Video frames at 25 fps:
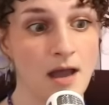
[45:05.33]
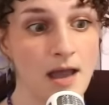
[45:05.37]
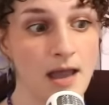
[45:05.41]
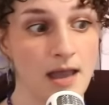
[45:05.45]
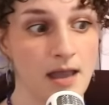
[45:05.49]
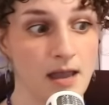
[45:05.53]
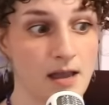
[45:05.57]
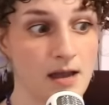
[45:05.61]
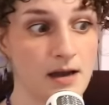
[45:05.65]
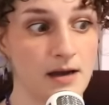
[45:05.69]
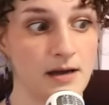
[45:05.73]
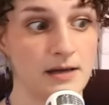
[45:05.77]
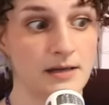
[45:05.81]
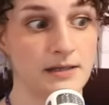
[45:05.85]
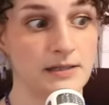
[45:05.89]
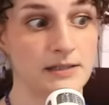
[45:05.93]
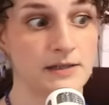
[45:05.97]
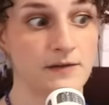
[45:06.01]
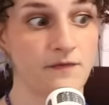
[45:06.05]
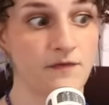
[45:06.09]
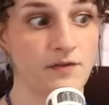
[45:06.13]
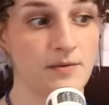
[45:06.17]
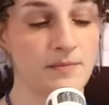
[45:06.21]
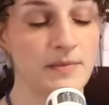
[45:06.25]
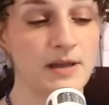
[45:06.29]

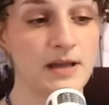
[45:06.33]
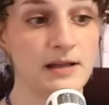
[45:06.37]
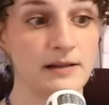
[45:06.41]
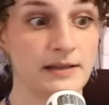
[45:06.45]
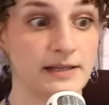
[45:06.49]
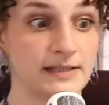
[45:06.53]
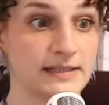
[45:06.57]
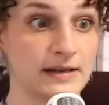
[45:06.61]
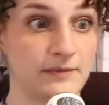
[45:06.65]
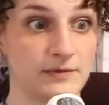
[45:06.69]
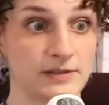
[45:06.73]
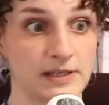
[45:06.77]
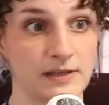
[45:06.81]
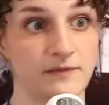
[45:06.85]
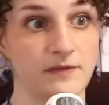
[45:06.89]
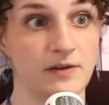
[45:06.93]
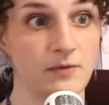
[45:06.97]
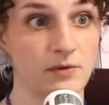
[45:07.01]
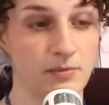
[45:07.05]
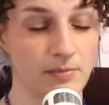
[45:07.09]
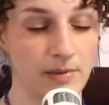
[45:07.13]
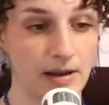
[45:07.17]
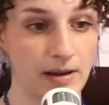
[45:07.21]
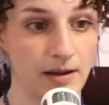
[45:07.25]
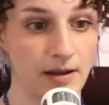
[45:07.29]
and for me at least i was living
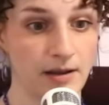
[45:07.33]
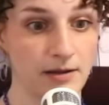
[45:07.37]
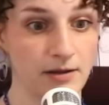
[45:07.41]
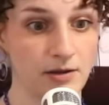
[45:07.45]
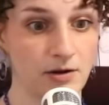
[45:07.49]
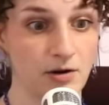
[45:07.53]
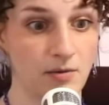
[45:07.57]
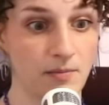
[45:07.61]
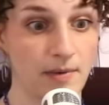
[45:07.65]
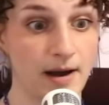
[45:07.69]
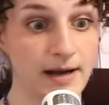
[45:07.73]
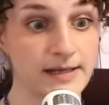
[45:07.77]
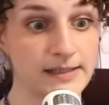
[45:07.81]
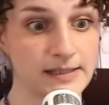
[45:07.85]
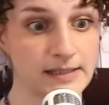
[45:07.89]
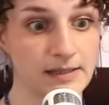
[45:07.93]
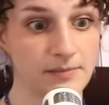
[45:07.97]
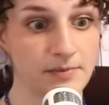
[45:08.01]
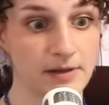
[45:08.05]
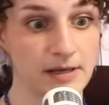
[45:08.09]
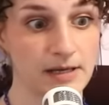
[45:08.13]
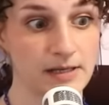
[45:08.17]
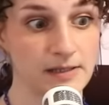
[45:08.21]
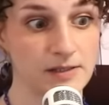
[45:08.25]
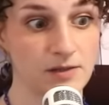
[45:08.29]
with my you know my
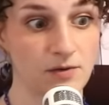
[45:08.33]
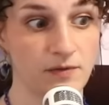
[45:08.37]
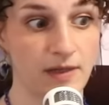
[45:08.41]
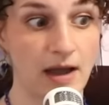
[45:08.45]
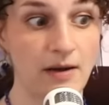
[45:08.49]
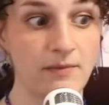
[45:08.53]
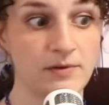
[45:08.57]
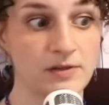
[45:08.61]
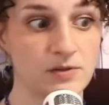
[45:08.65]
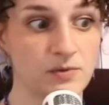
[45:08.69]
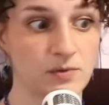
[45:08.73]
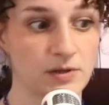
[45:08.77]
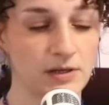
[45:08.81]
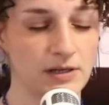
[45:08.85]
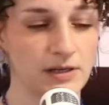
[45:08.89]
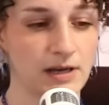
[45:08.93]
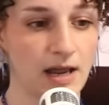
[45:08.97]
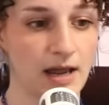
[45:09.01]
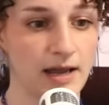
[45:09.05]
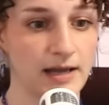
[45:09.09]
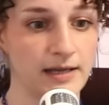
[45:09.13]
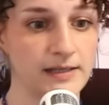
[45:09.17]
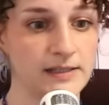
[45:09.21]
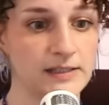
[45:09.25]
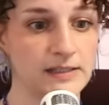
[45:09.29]
siblings so that was really
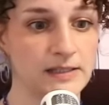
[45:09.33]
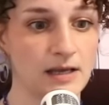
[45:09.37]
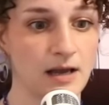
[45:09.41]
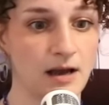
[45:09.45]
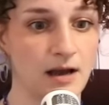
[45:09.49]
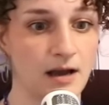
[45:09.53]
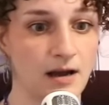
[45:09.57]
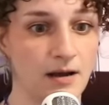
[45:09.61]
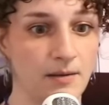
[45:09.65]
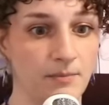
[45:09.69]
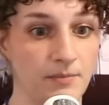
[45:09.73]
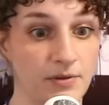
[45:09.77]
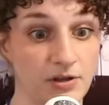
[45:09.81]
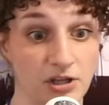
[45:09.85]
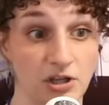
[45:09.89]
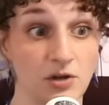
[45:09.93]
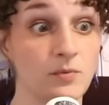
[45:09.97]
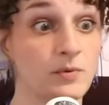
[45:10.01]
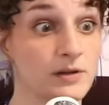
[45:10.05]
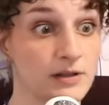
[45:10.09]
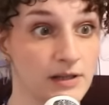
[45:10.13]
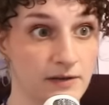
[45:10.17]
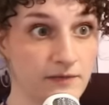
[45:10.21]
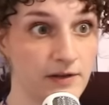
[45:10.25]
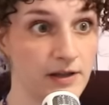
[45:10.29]
nice um, but you
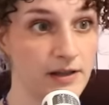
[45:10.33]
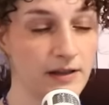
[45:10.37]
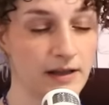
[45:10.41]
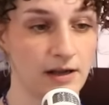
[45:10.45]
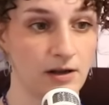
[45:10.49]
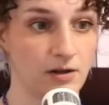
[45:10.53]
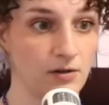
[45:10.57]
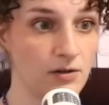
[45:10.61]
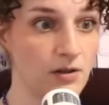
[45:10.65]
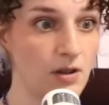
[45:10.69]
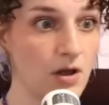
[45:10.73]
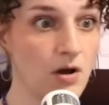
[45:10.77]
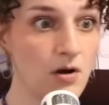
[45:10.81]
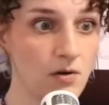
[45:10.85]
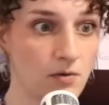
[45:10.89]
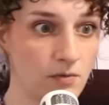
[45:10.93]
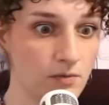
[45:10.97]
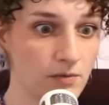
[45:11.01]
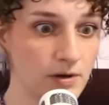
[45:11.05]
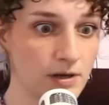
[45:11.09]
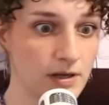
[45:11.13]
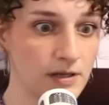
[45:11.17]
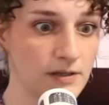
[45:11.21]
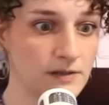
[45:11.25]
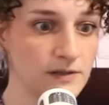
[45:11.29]
were living like
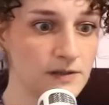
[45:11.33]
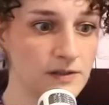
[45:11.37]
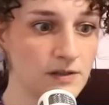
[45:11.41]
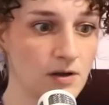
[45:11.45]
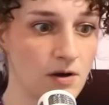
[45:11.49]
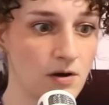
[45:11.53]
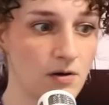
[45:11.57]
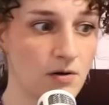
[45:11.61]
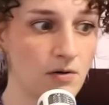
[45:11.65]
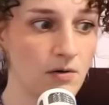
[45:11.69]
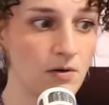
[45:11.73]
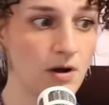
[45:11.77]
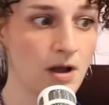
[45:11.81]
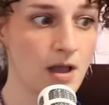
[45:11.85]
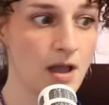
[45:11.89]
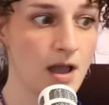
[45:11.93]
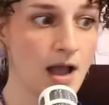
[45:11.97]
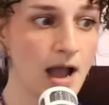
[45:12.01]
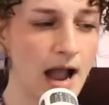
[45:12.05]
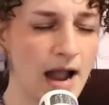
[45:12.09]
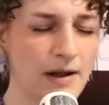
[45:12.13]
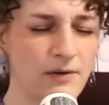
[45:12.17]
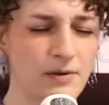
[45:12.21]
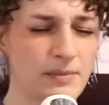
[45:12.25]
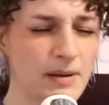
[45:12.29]
alone and so
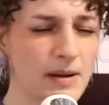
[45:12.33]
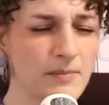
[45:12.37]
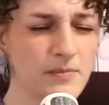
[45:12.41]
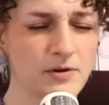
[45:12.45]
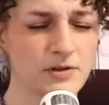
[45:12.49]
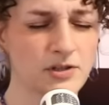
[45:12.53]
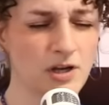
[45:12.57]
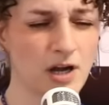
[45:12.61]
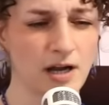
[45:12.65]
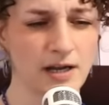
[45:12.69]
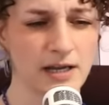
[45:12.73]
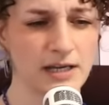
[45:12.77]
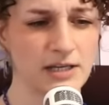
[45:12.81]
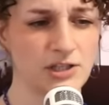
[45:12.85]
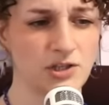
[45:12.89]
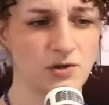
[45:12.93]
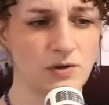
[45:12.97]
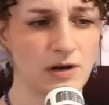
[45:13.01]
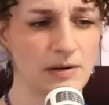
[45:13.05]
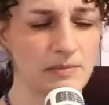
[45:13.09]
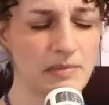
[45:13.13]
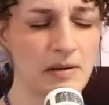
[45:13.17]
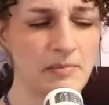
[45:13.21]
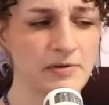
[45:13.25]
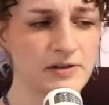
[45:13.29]
i remember talking to you
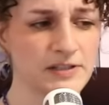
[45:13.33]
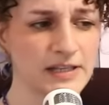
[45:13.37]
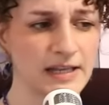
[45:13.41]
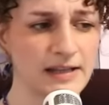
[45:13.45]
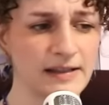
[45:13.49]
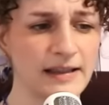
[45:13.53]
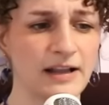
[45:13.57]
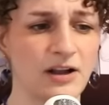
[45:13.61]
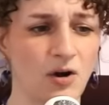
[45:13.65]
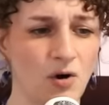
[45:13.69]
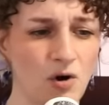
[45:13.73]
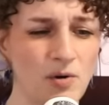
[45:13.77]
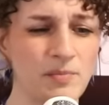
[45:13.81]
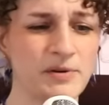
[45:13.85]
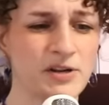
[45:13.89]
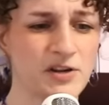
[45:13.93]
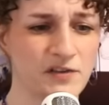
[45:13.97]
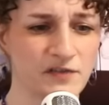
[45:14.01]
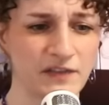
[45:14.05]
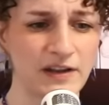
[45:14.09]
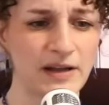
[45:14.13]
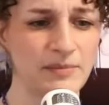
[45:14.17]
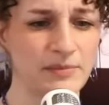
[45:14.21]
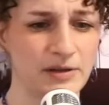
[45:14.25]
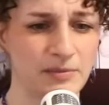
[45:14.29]
and i remember saying like go home to your
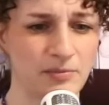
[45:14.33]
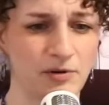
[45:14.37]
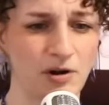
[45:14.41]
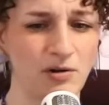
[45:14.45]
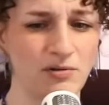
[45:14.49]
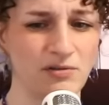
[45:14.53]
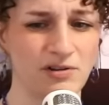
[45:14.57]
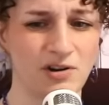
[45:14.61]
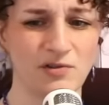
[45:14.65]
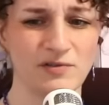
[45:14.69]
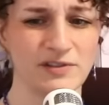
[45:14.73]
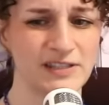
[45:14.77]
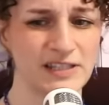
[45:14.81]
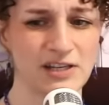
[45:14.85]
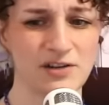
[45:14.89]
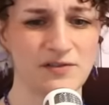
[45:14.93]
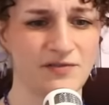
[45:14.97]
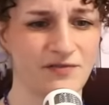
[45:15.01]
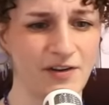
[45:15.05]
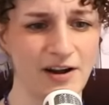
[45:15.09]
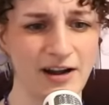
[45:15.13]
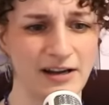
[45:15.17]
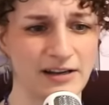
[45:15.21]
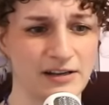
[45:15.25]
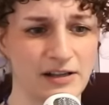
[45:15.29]
family bro go see your
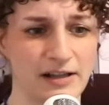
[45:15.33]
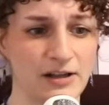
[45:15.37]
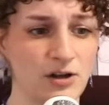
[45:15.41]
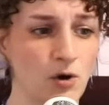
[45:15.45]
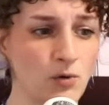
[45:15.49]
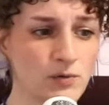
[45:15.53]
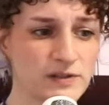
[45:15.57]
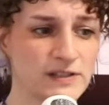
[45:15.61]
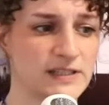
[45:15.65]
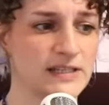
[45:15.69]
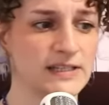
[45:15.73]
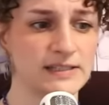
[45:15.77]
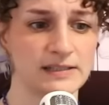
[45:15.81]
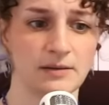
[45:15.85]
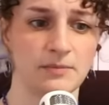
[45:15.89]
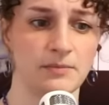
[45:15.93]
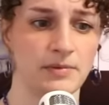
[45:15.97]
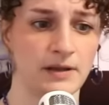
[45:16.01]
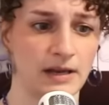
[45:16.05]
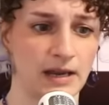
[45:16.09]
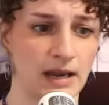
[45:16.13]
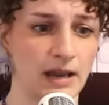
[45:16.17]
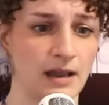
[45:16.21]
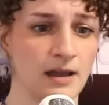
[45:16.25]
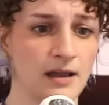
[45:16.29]
friend like, go see
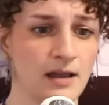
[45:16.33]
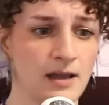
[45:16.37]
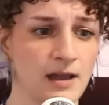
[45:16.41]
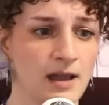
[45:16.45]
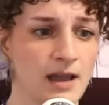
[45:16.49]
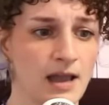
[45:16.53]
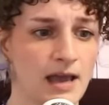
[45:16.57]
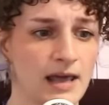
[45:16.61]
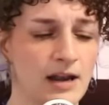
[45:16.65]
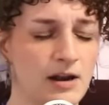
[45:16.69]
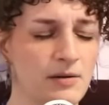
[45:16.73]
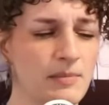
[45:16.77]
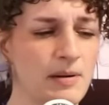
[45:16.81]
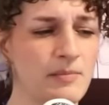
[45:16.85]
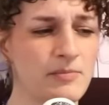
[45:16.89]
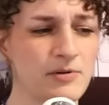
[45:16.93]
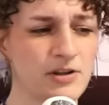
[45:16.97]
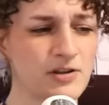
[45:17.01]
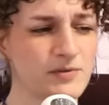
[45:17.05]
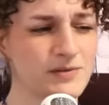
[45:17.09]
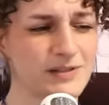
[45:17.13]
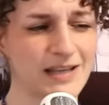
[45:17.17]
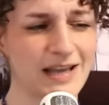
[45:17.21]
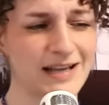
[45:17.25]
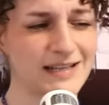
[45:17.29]
somebody and i remember
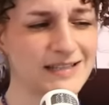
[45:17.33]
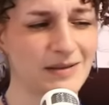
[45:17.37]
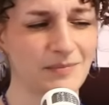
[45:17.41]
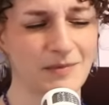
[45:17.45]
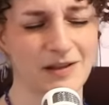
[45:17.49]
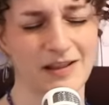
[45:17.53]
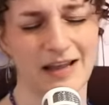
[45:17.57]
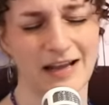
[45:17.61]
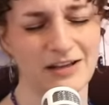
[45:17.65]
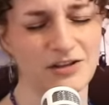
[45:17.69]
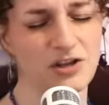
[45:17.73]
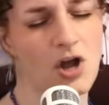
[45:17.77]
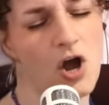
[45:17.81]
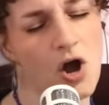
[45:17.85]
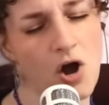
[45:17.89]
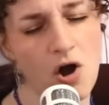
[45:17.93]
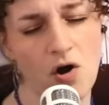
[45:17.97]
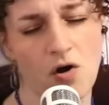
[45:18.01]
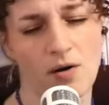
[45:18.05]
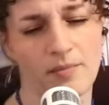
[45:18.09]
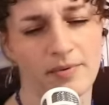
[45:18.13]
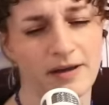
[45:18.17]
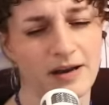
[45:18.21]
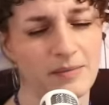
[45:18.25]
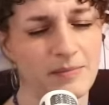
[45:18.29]
you saying something like no
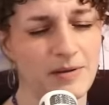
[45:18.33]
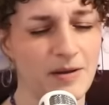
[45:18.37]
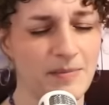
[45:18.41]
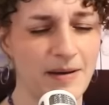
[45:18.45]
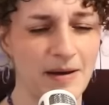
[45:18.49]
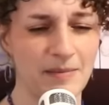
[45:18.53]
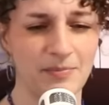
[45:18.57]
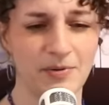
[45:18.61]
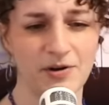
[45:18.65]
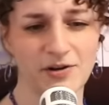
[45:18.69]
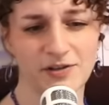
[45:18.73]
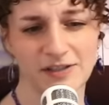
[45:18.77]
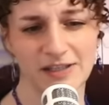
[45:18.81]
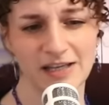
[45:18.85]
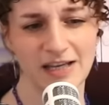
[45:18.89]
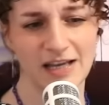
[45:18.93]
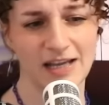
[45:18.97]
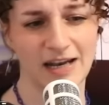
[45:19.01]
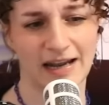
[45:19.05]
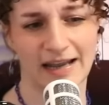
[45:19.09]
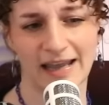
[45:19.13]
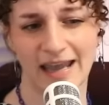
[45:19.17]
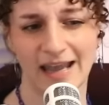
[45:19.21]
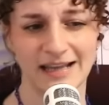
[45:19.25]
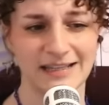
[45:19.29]
i'm gonna be a bad
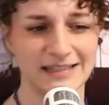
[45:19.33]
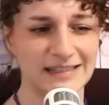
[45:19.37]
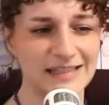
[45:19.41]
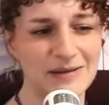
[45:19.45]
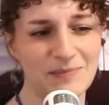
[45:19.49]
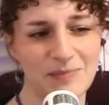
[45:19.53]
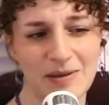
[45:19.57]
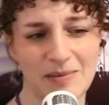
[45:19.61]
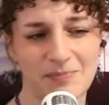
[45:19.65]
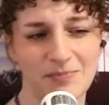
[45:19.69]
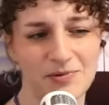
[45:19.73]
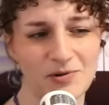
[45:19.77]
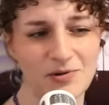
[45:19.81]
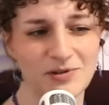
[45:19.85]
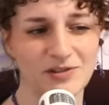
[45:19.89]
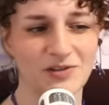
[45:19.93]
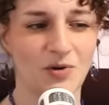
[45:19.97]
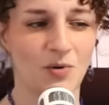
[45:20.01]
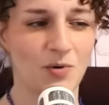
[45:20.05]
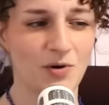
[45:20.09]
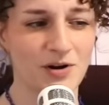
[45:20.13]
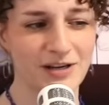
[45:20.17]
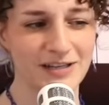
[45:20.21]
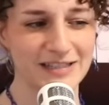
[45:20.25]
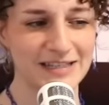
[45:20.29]
person i can't see people it's
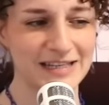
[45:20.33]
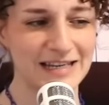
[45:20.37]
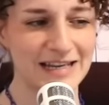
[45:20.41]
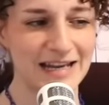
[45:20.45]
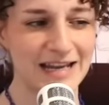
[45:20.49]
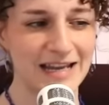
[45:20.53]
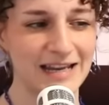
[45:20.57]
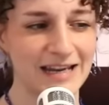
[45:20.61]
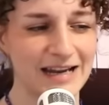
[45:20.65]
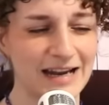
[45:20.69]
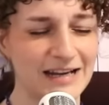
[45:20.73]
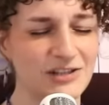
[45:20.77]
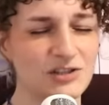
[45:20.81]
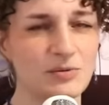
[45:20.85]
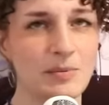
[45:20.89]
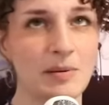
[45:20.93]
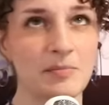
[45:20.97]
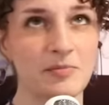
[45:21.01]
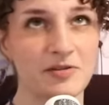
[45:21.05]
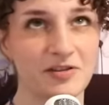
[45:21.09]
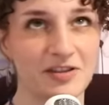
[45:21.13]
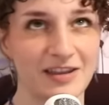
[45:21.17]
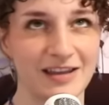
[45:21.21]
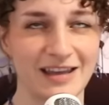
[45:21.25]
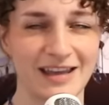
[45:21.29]
quarantine and i just
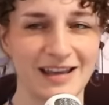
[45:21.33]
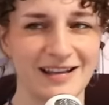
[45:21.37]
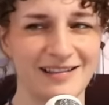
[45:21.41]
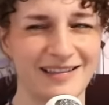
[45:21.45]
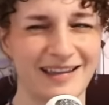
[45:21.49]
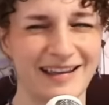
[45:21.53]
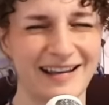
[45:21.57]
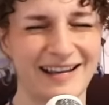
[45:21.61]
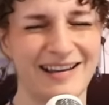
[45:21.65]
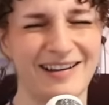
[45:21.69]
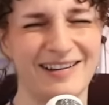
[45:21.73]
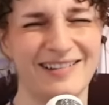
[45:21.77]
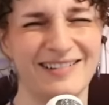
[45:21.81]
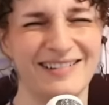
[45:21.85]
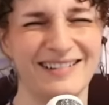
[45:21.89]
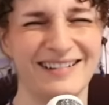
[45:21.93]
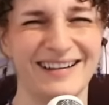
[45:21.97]
remember thinking like